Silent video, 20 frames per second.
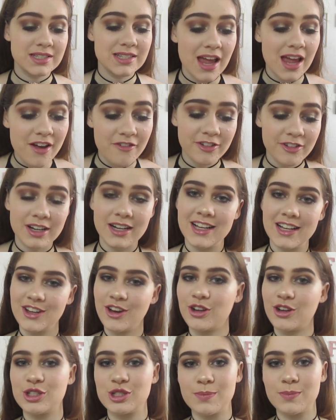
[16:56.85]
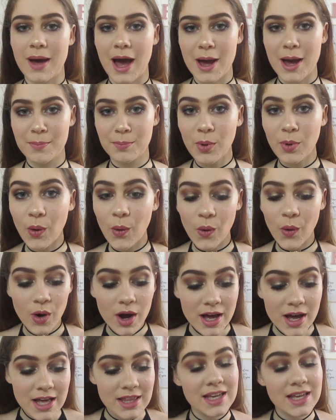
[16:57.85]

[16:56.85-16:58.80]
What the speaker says: Definitely going to buy more.